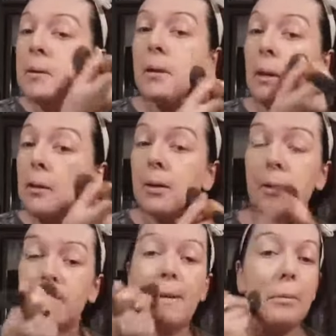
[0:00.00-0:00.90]
So I'll
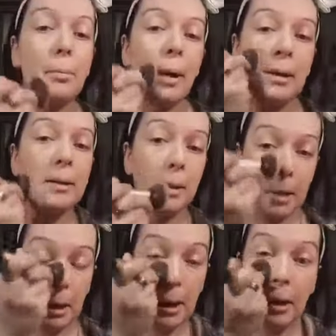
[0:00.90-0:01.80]
start blending
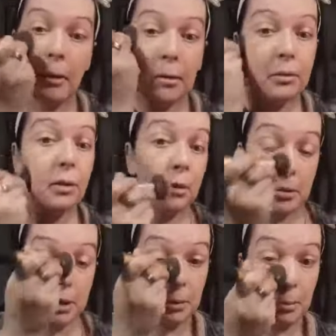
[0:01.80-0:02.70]
it now after I've
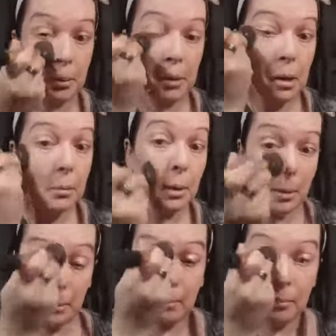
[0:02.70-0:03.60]
stippled it a bit.